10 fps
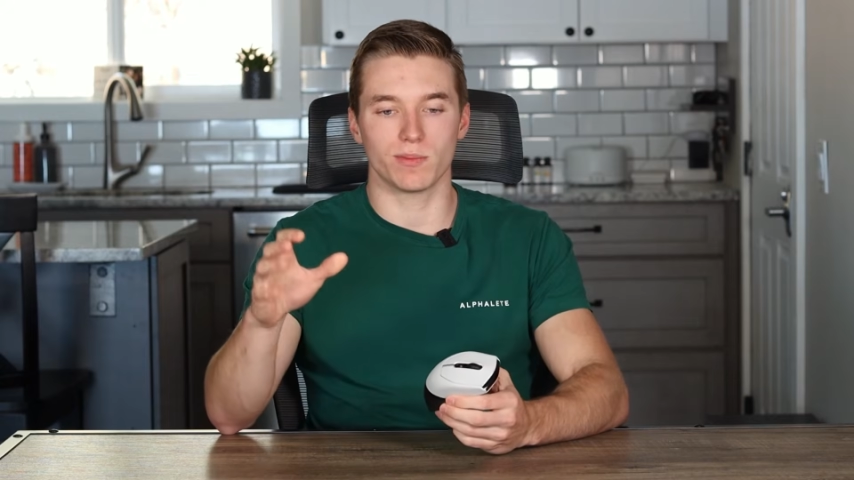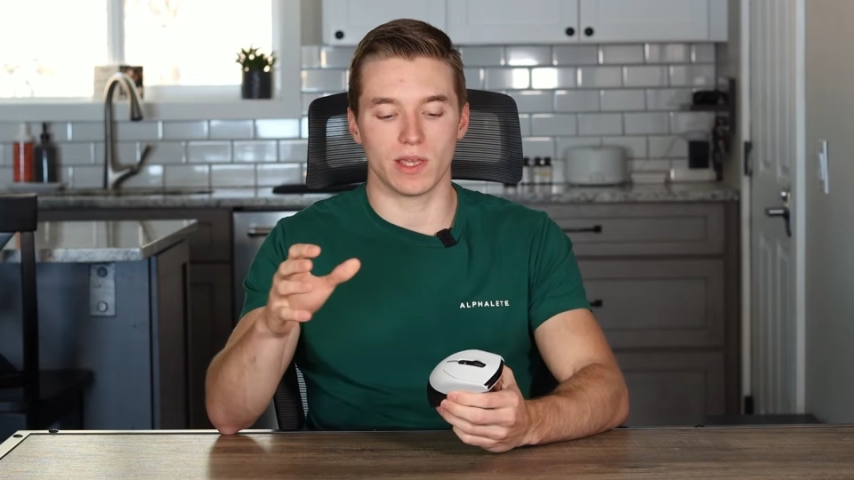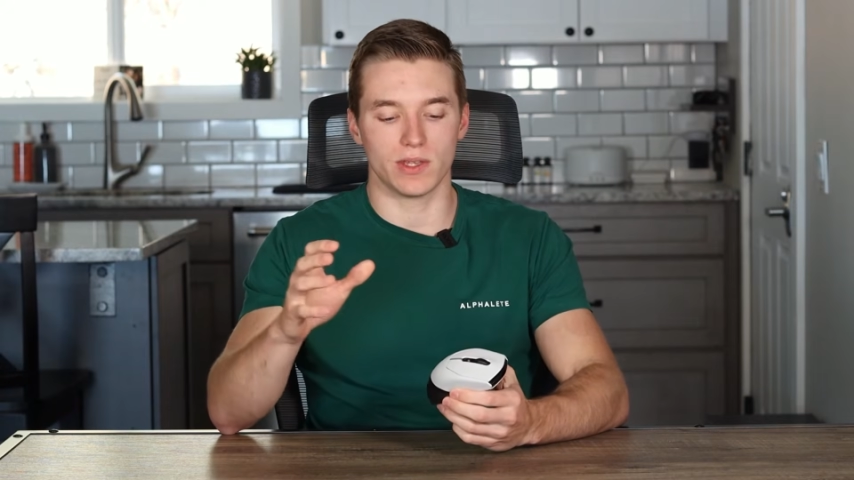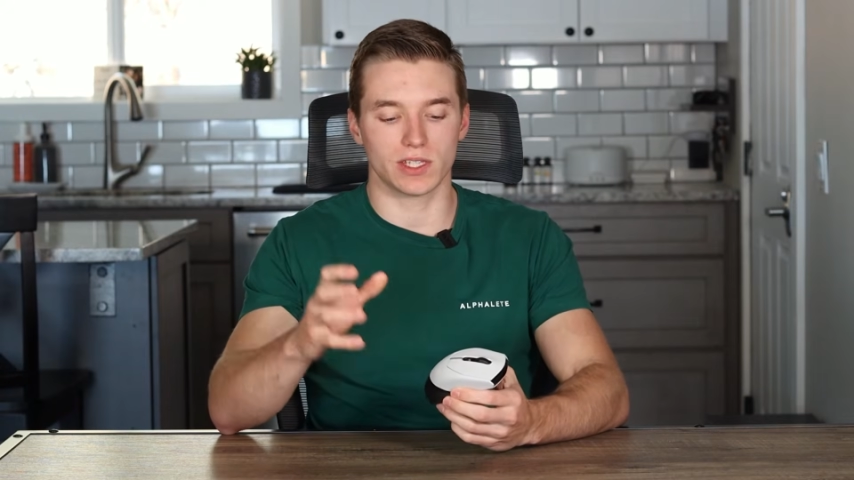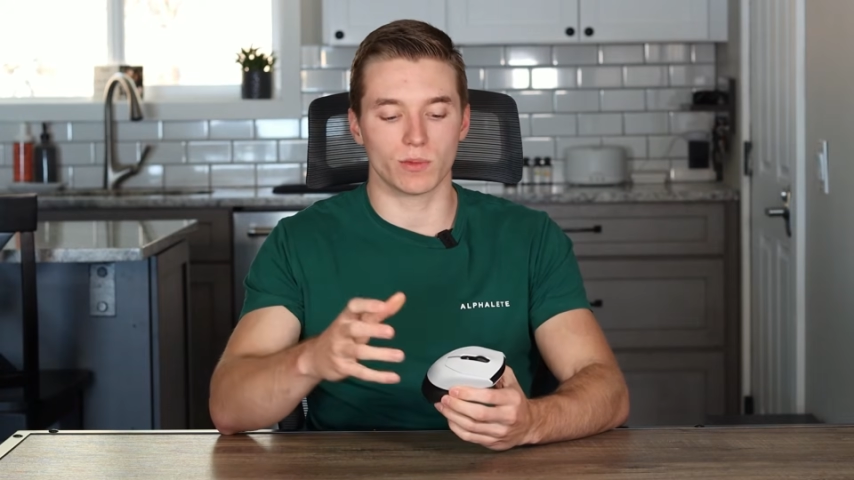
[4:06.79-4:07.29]

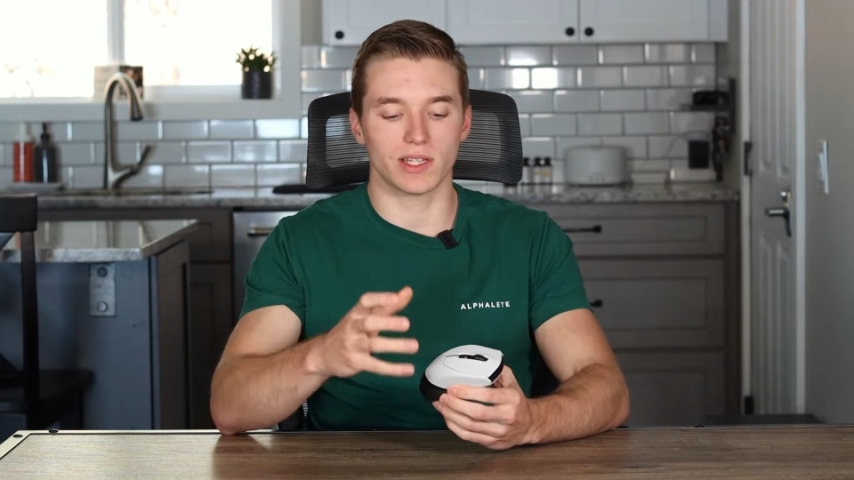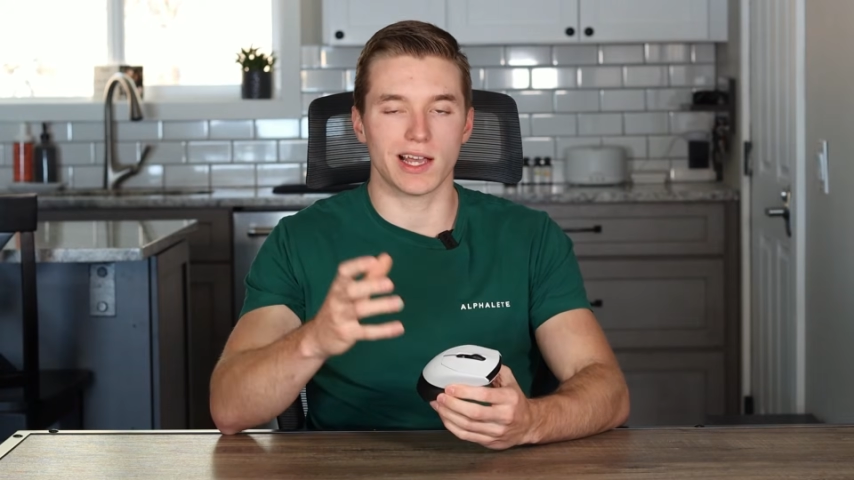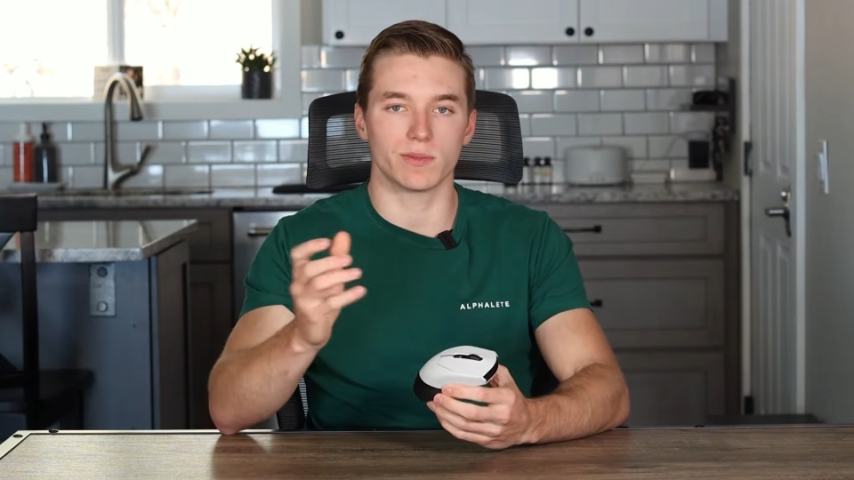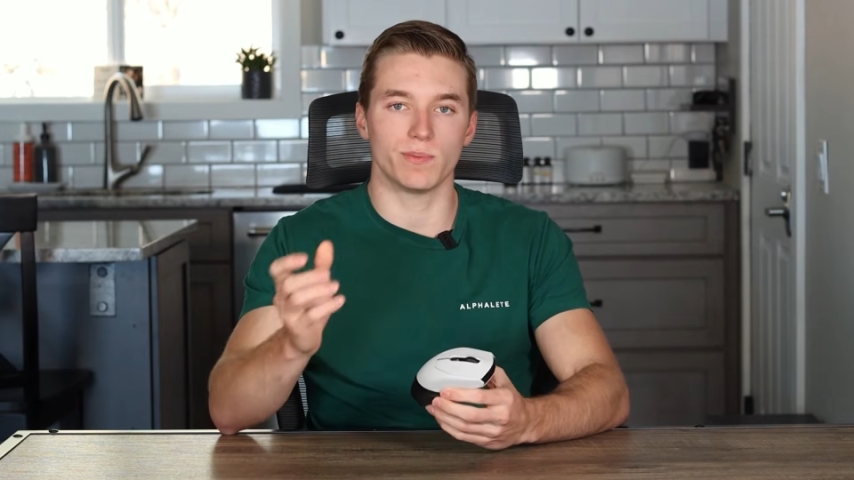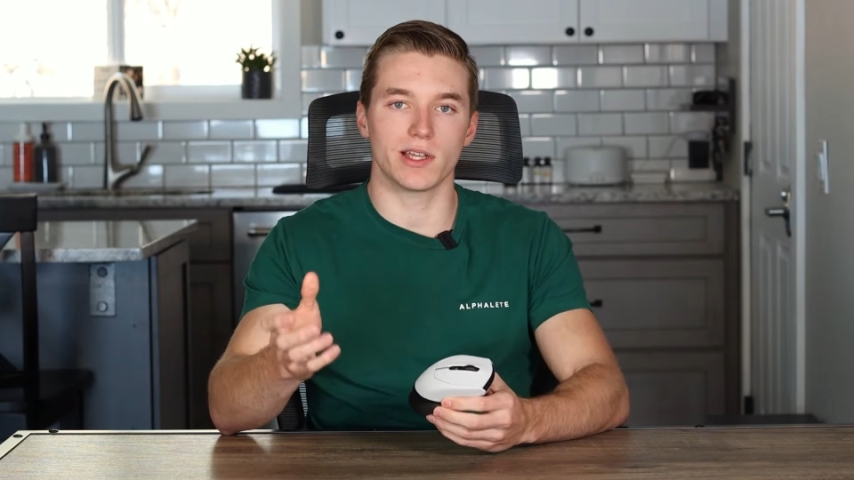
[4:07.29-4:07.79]
maybe someone that
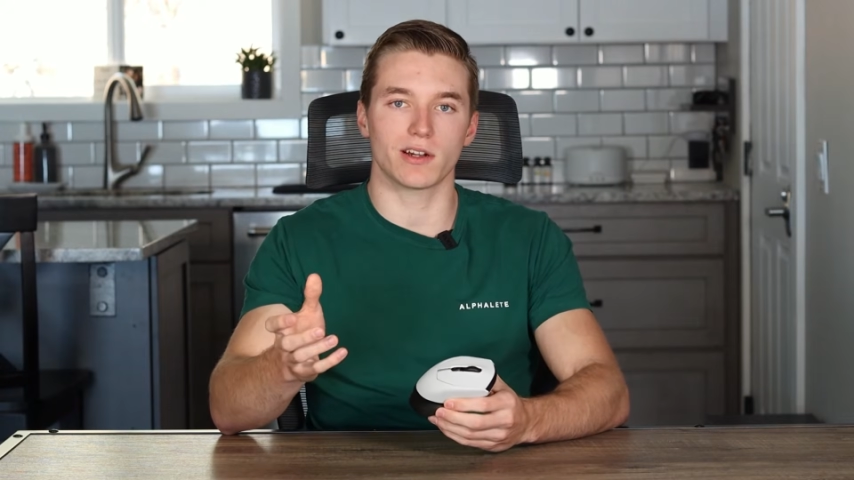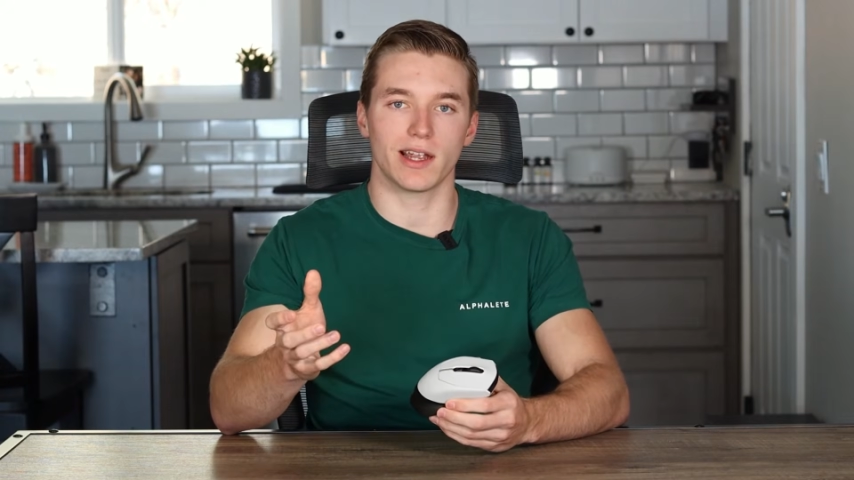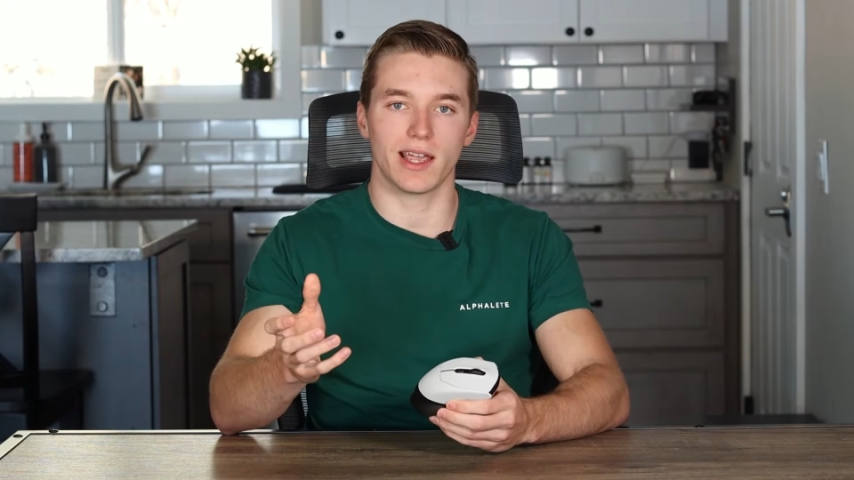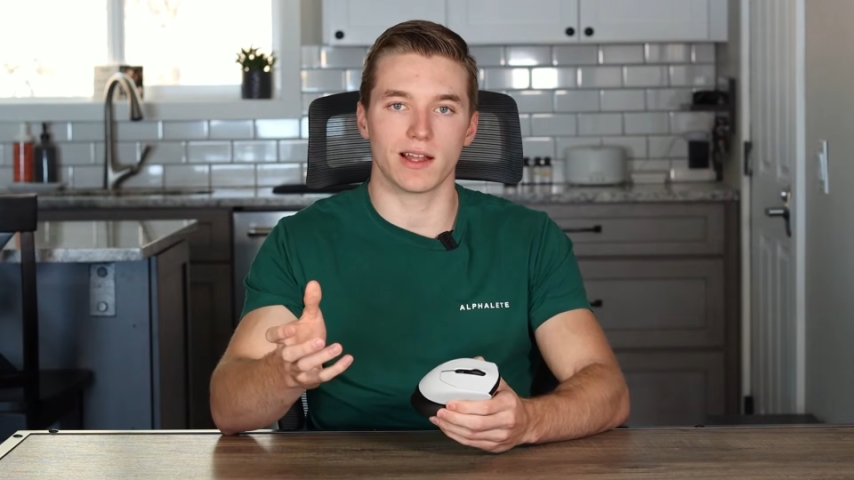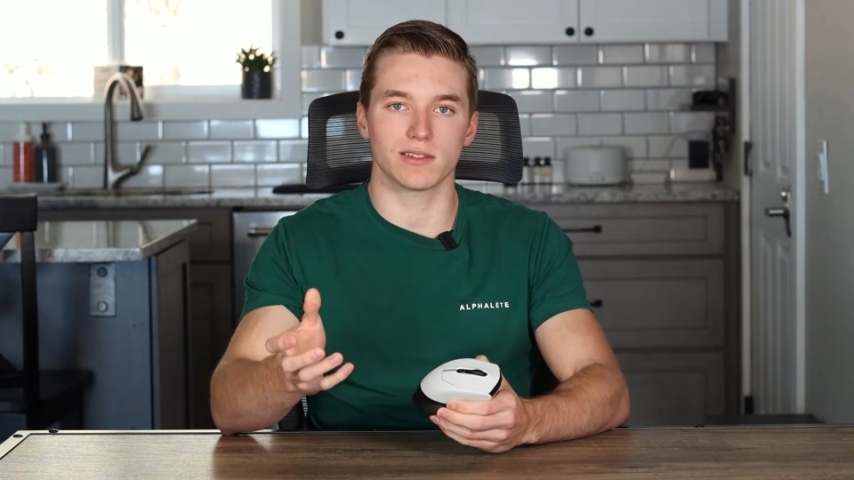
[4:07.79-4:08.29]
has bigger
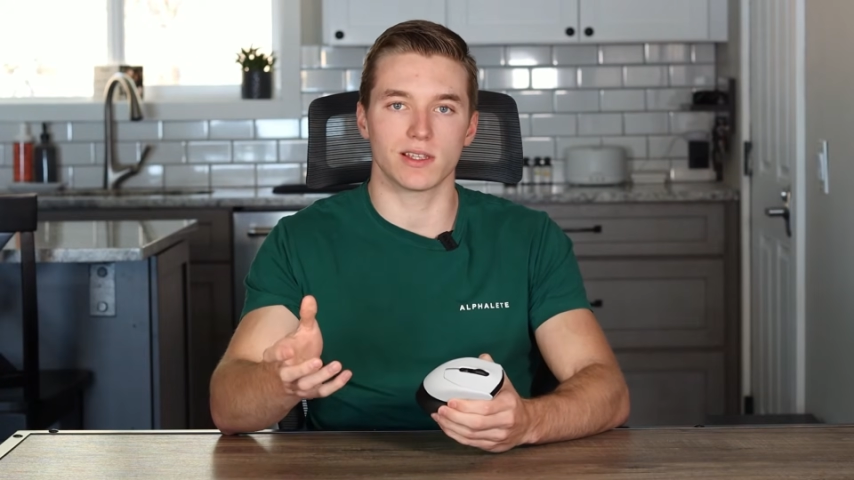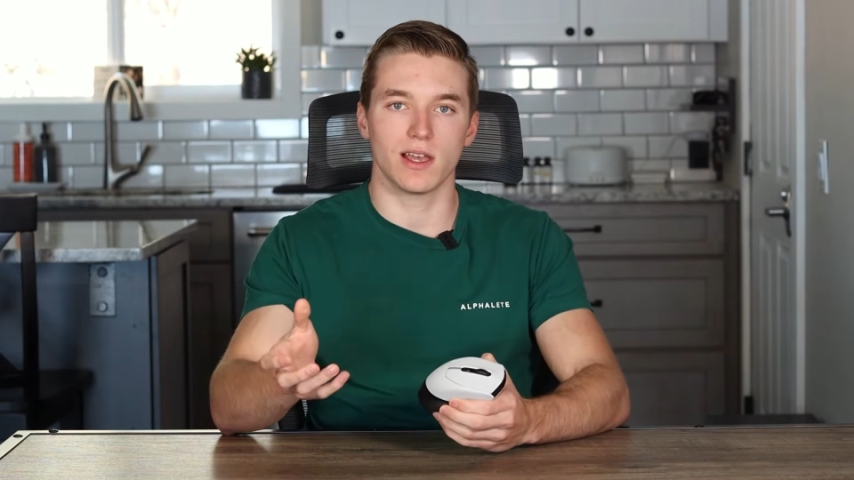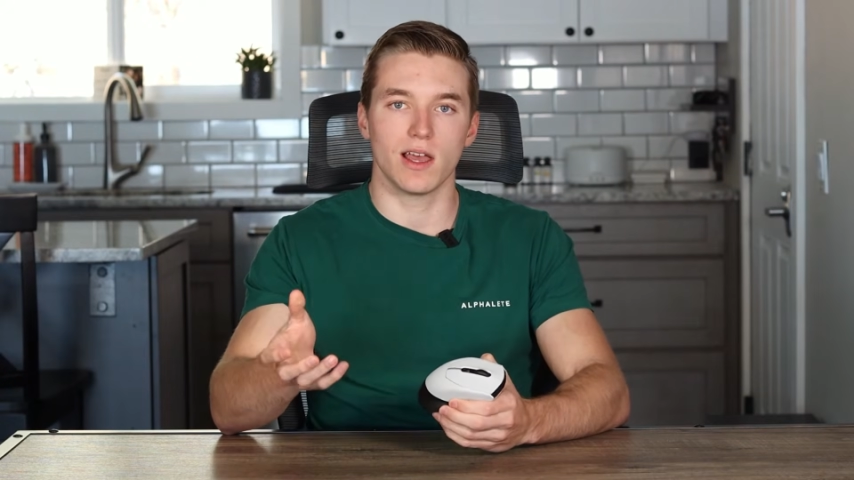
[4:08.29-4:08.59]
hands.